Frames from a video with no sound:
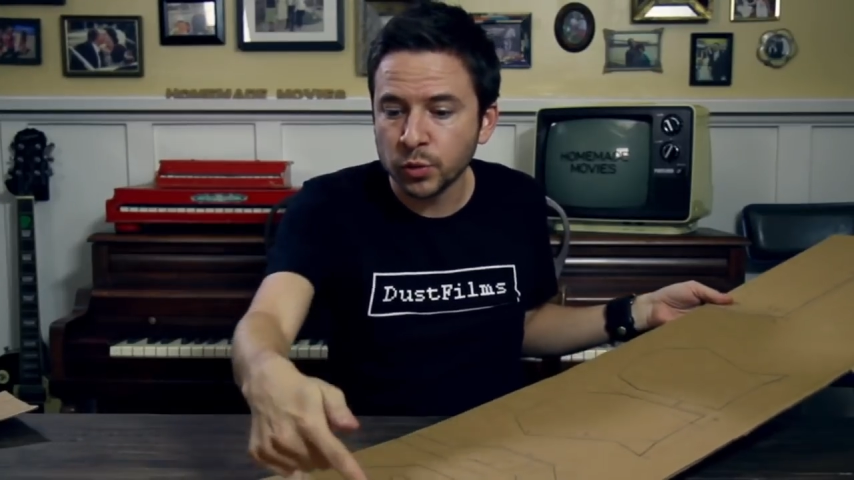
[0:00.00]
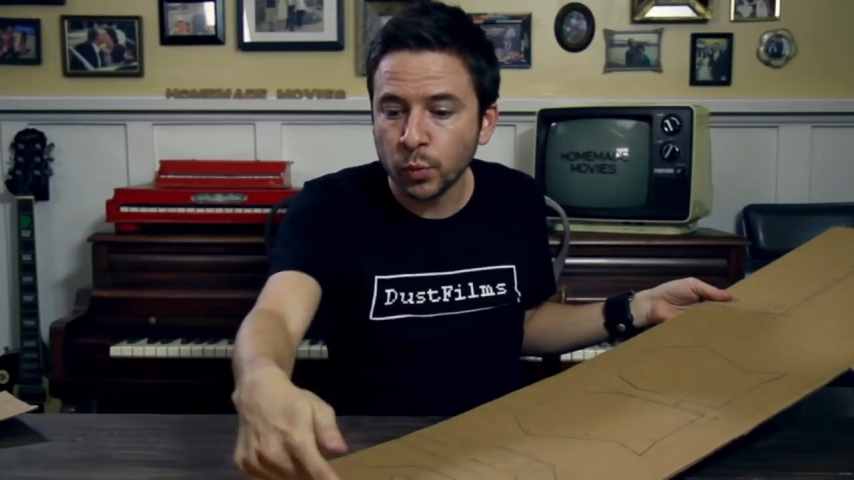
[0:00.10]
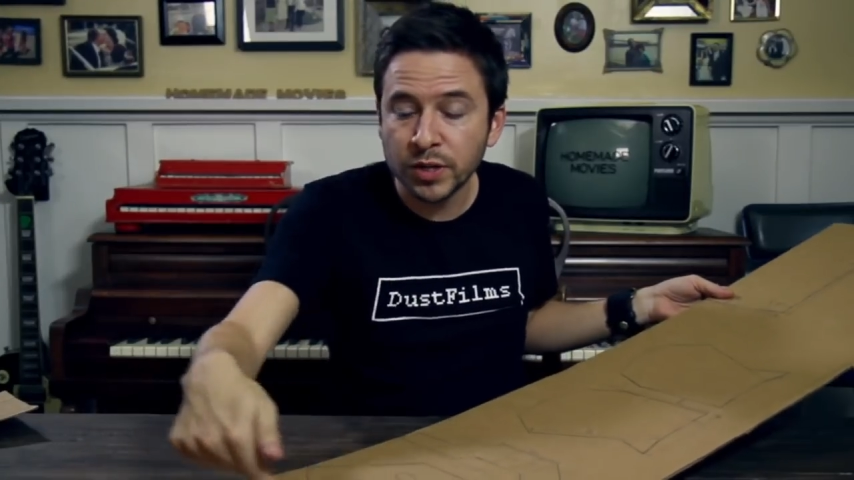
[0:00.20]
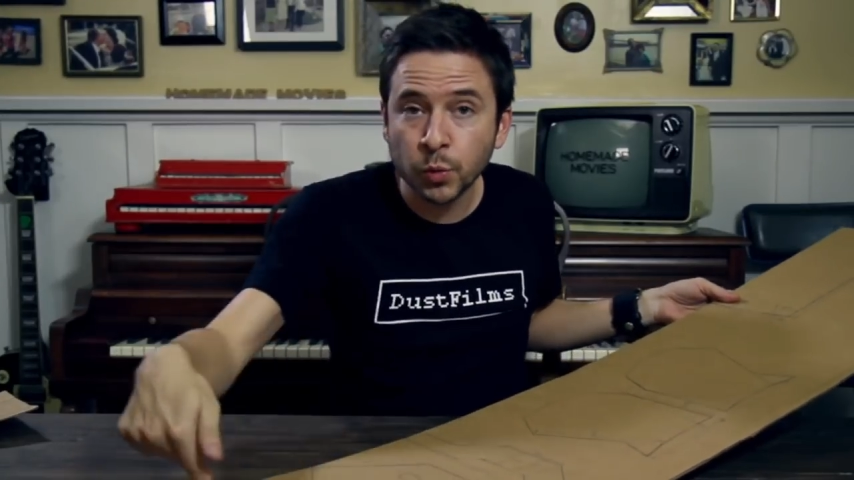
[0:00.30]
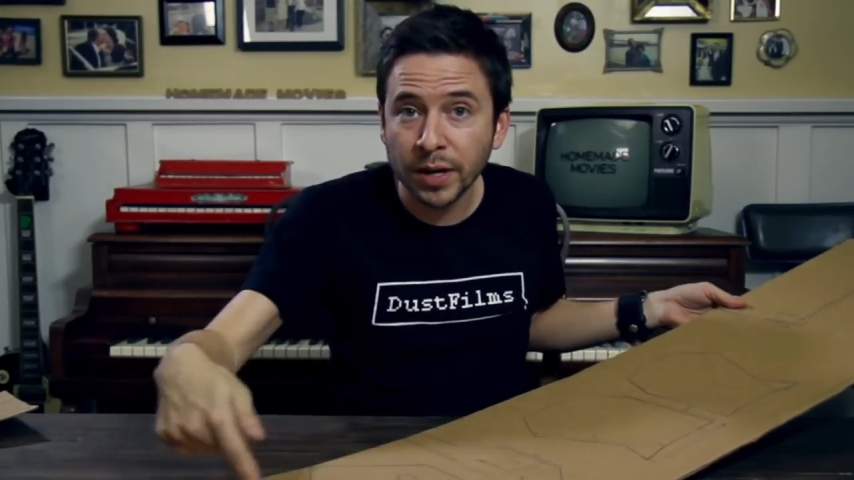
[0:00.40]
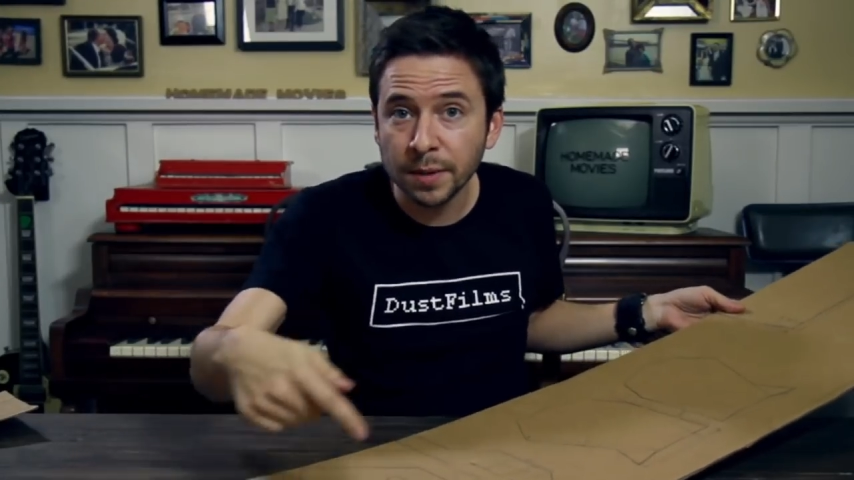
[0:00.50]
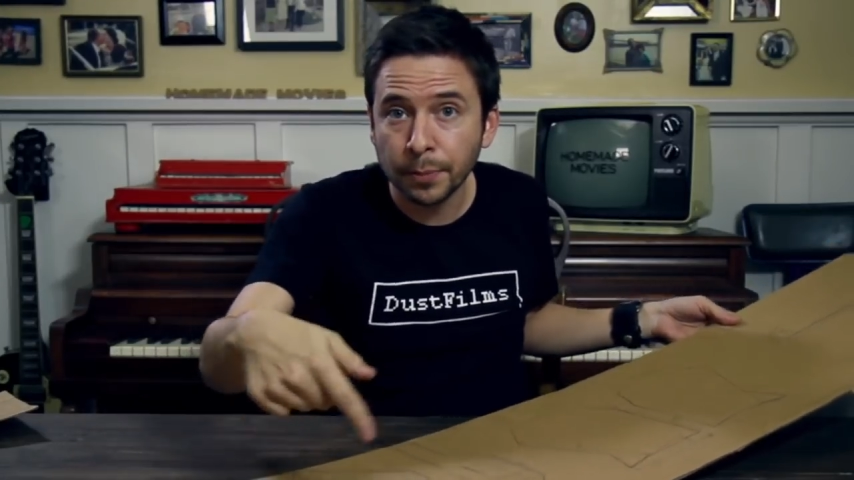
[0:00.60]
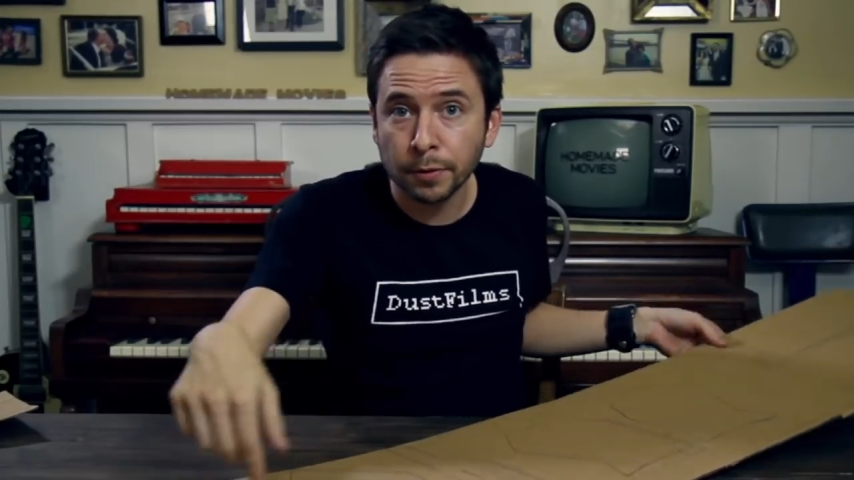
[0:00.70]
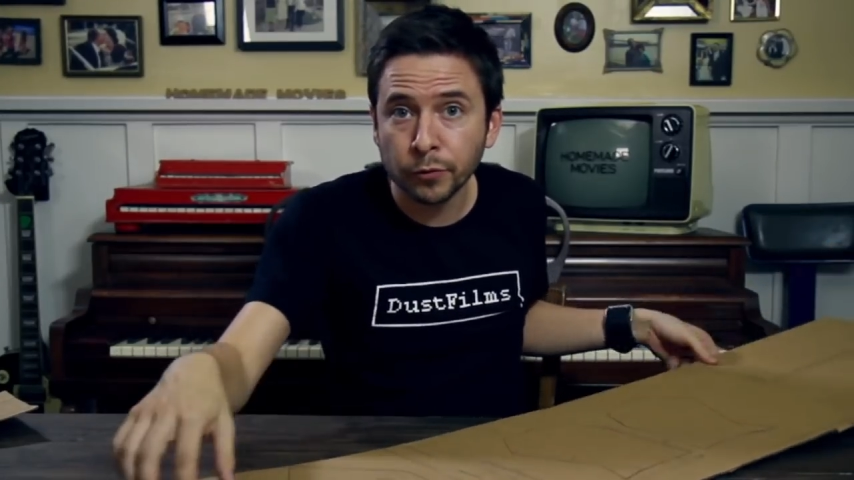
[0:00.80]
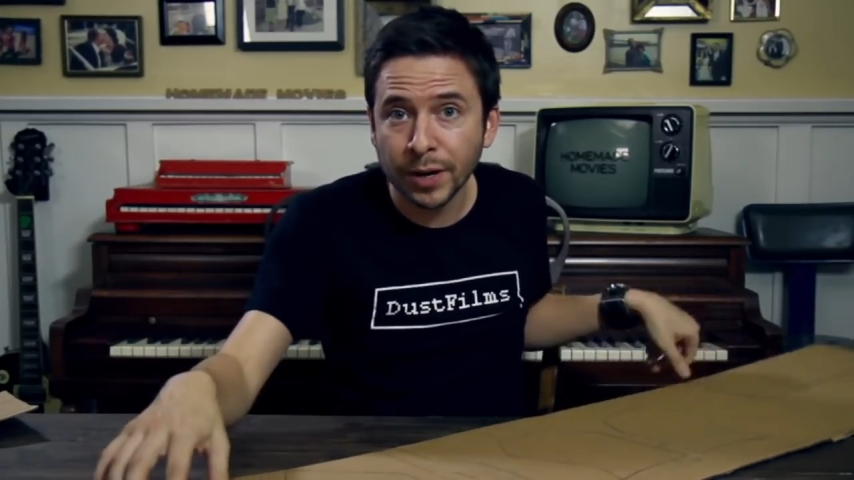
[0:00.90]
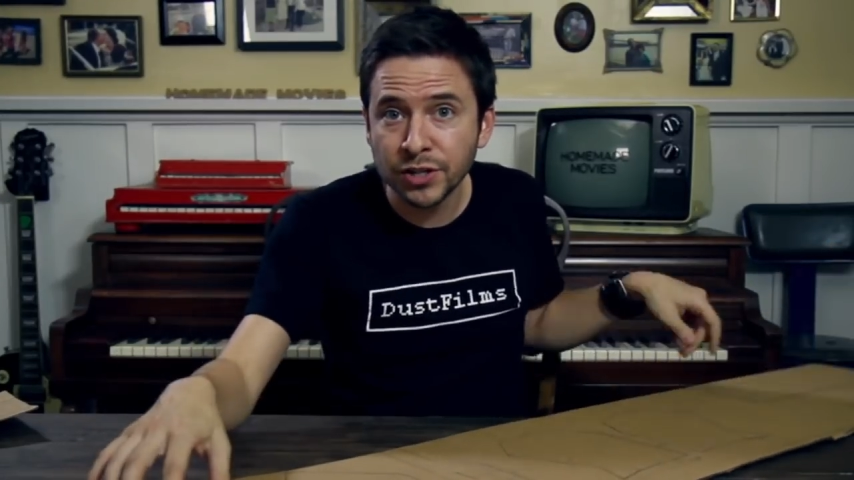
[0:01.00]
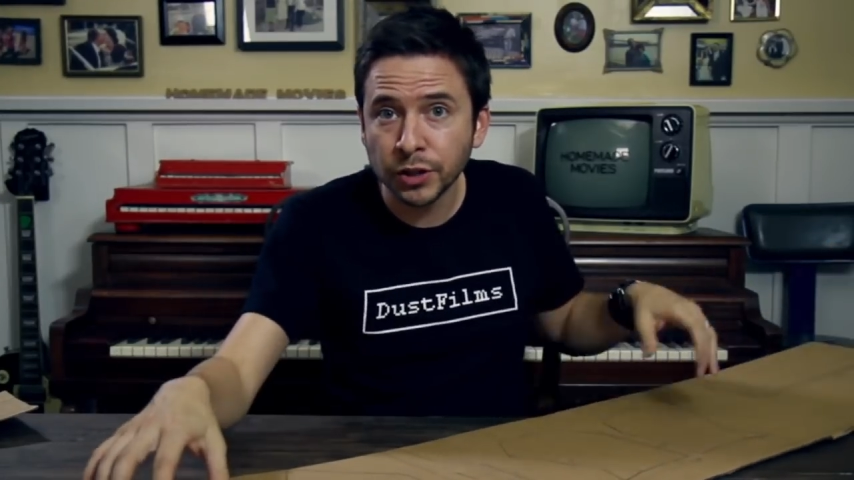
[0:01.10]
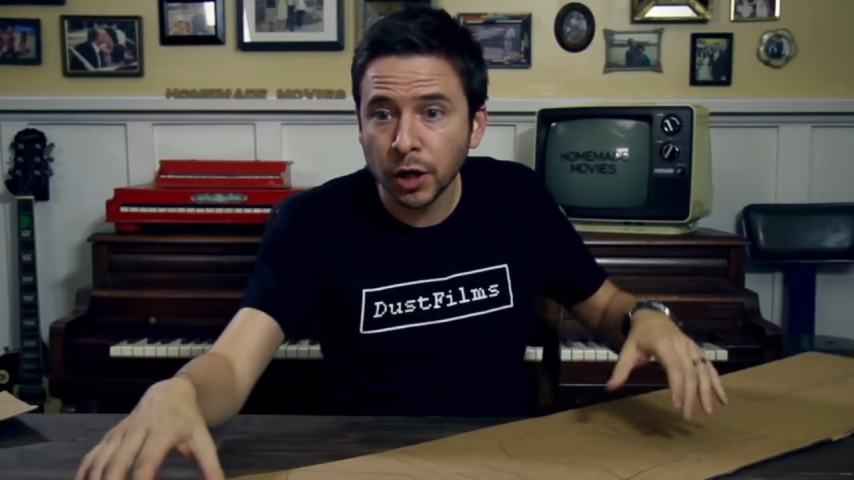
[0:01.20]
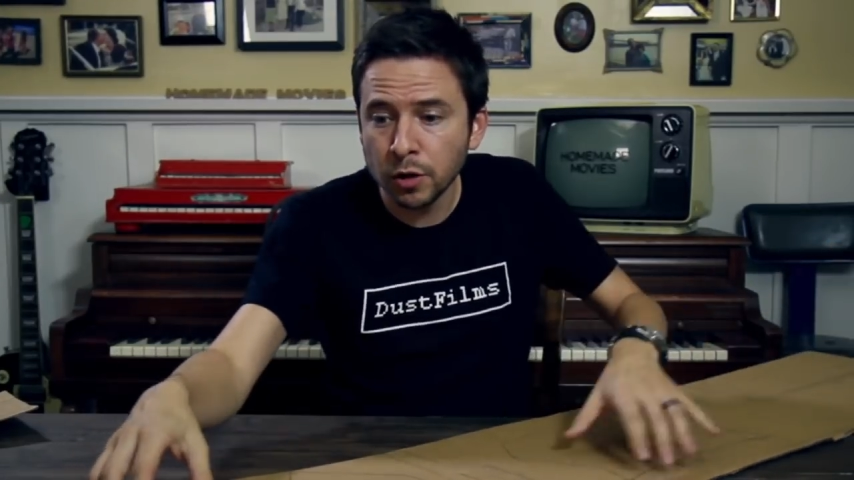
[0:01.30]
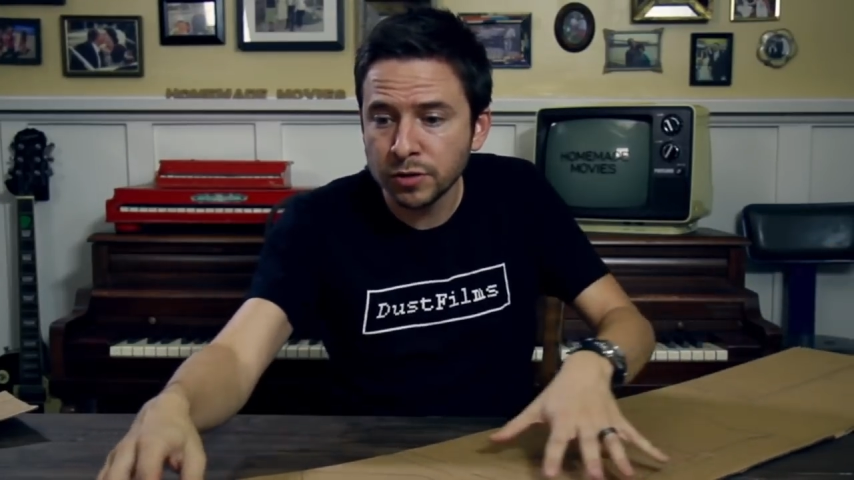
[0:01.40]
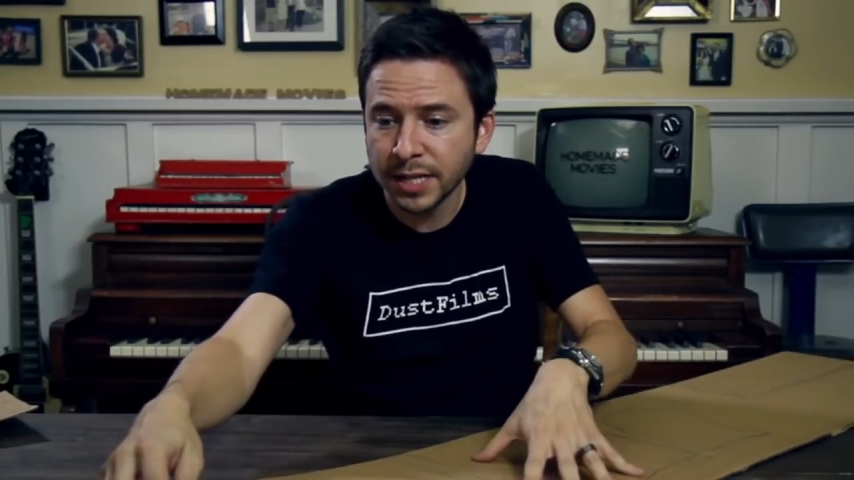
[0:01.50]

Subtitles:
which way the perforation goes.